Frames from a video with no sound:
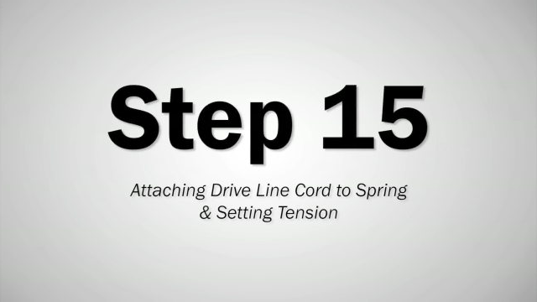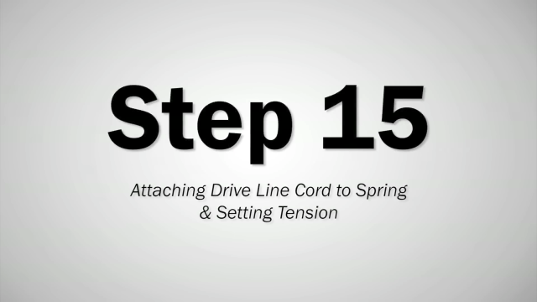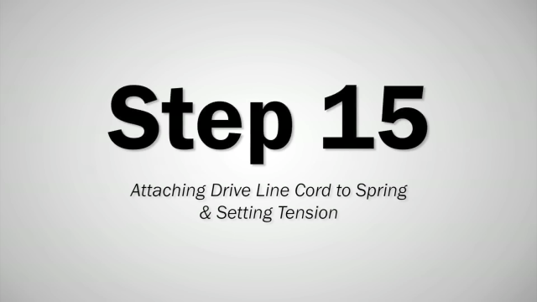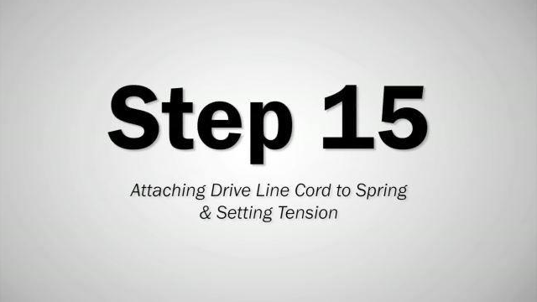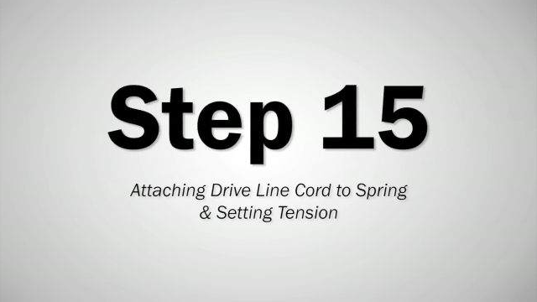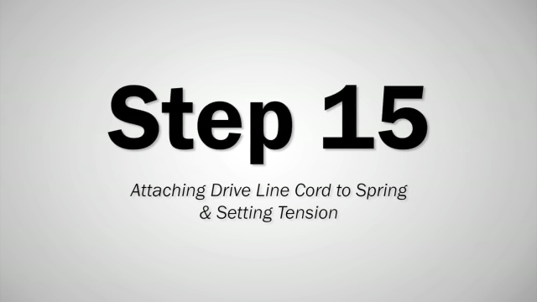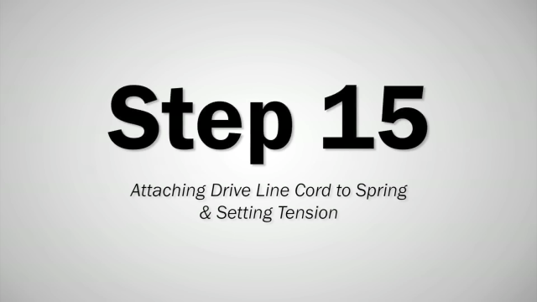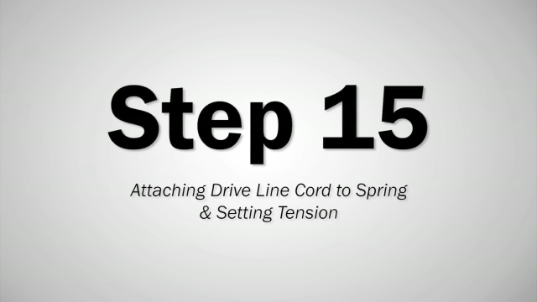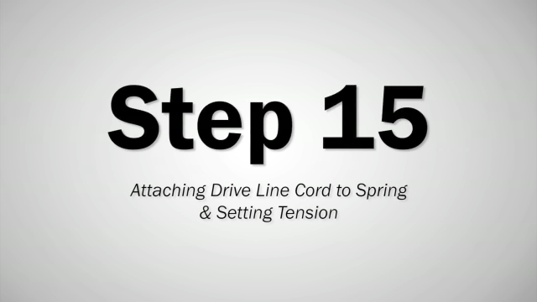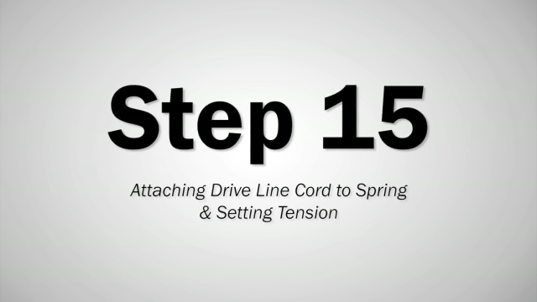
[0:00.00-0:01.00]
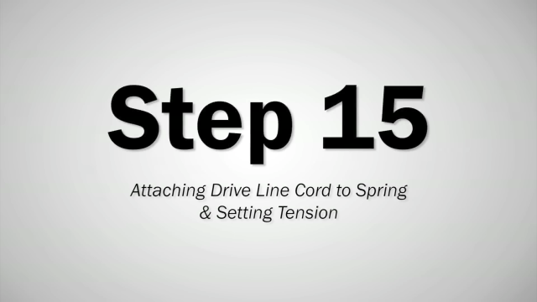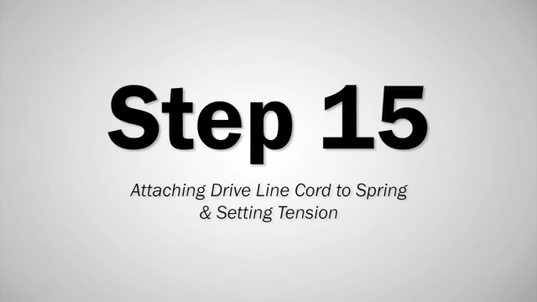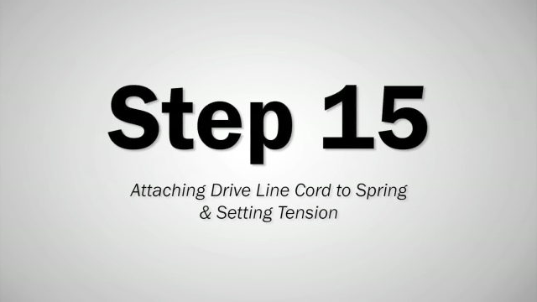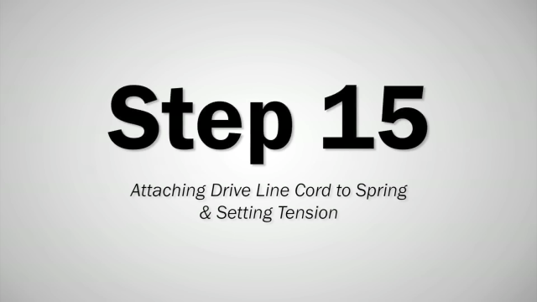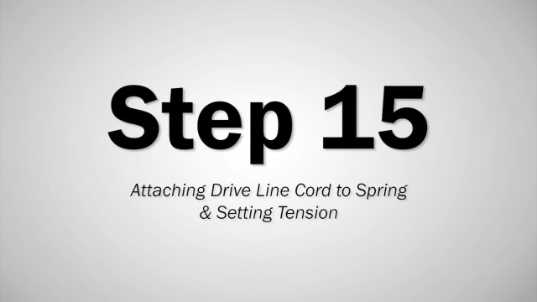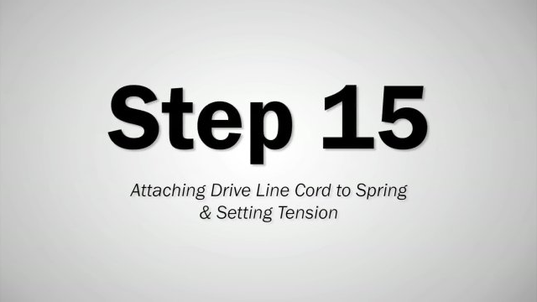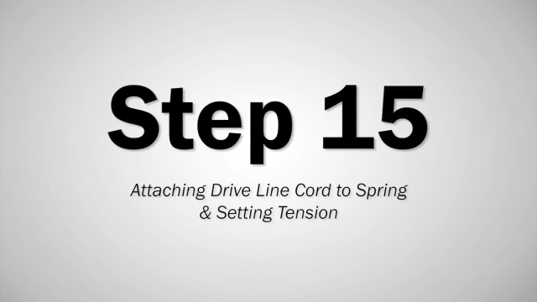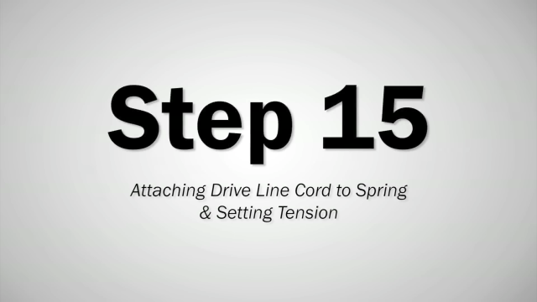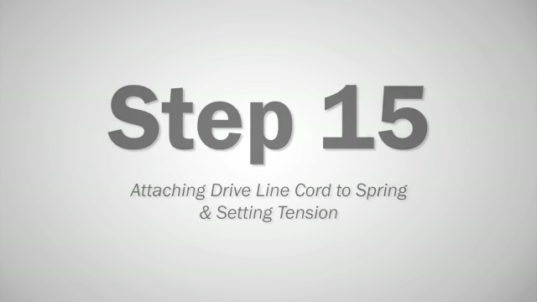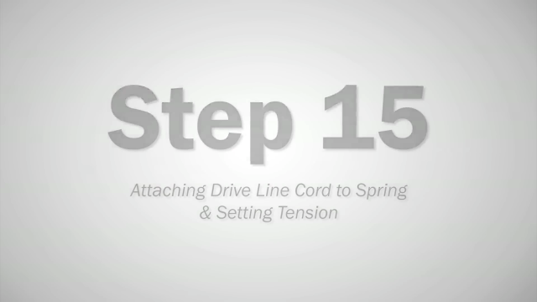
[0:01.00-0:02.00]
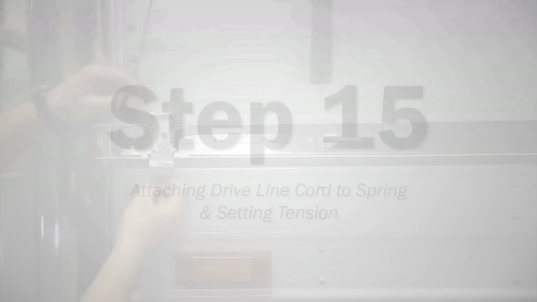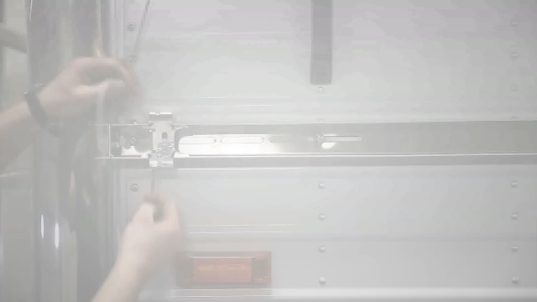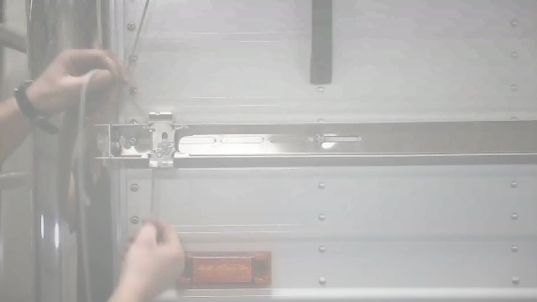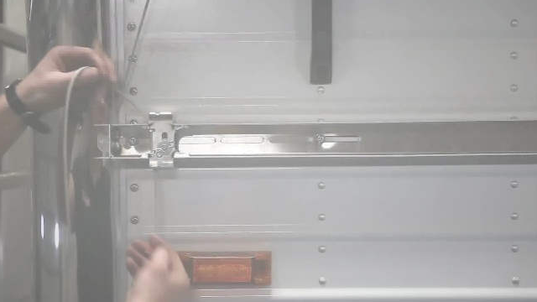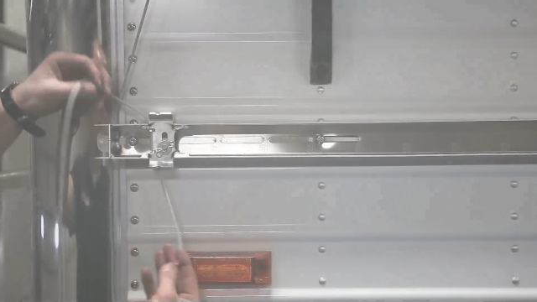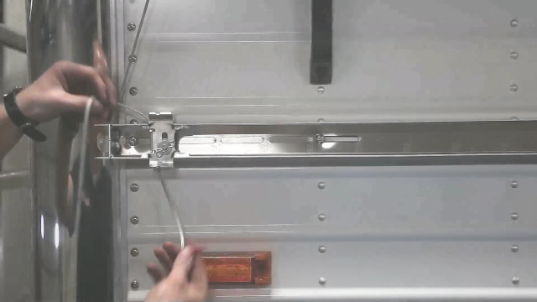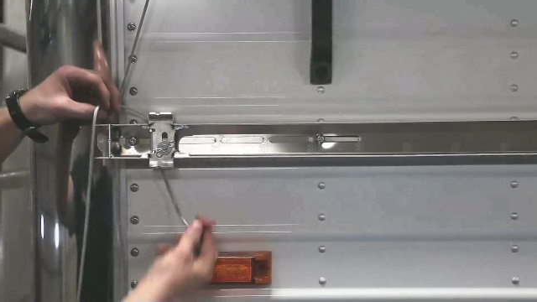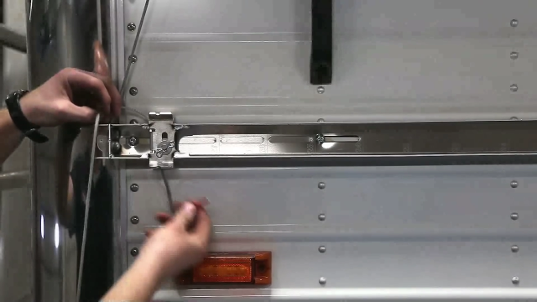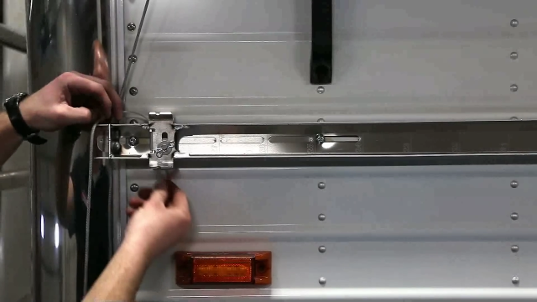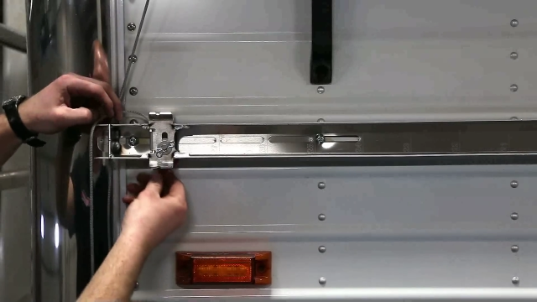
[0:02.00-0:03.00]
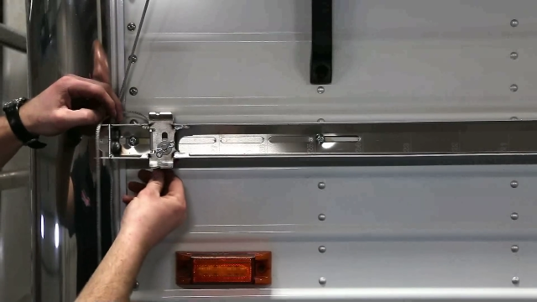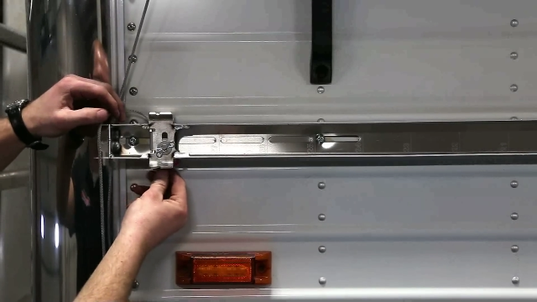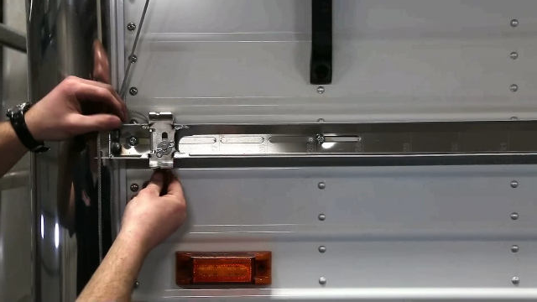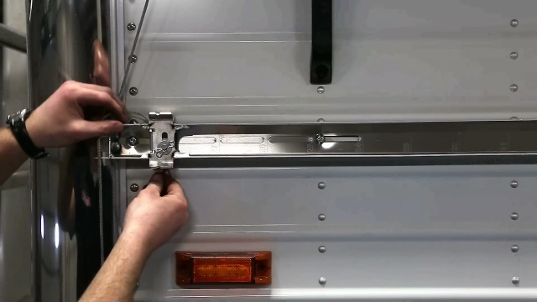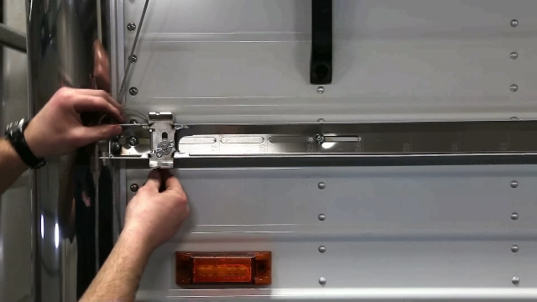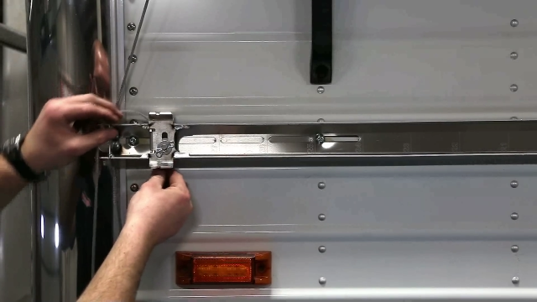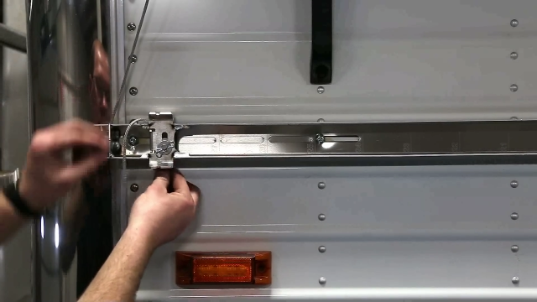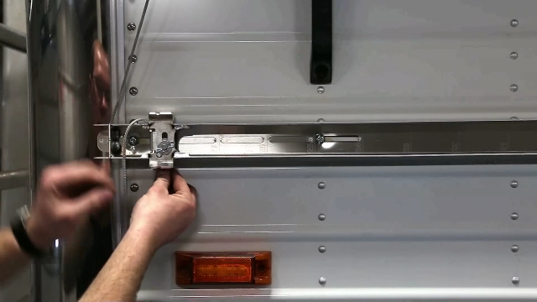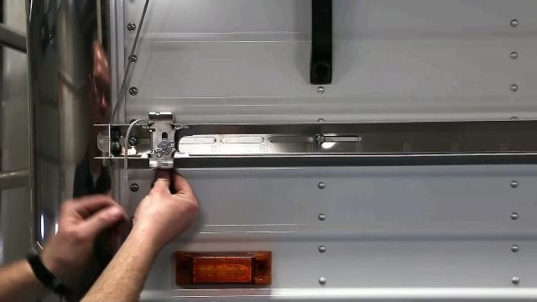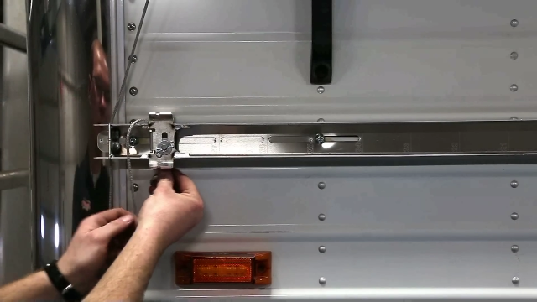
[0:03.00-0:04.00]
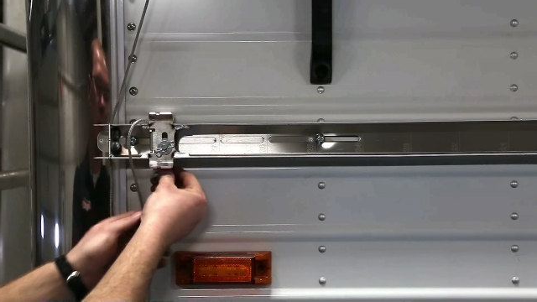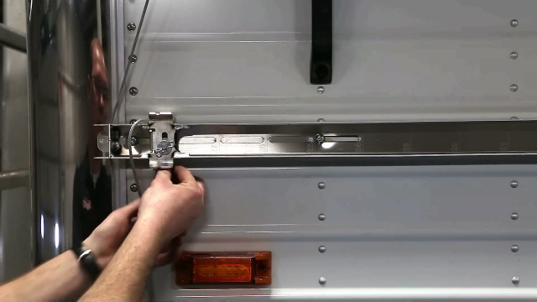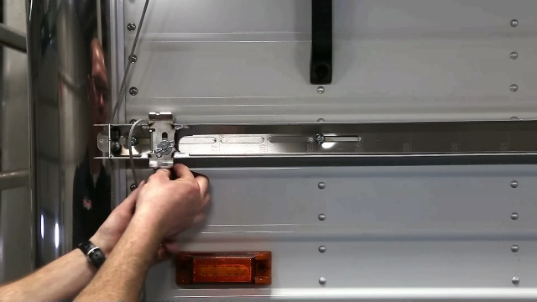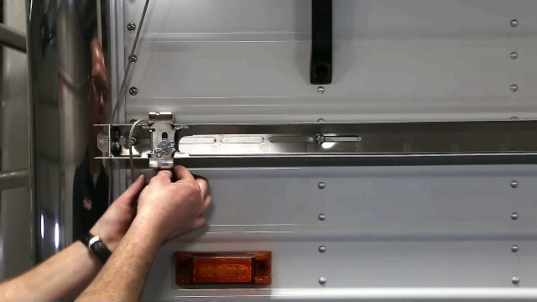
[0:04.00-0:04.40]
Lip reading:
[unreadable: no face in view]